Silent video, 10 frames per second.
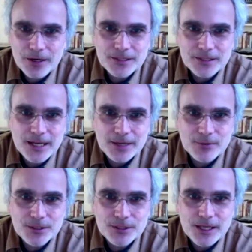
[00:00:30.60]
as I
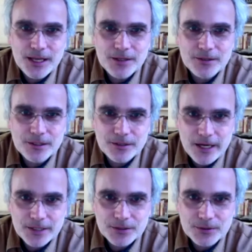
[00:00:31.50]
was entering
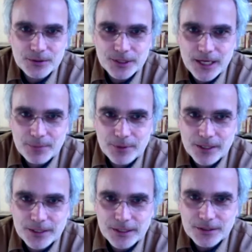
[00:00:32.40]
grad school, the copper
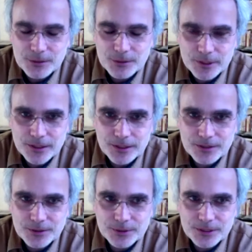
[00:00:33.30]
oxide
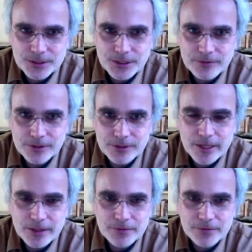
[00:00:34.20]
superconductors were discovered
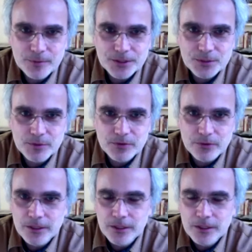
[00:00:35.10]
about a few months before.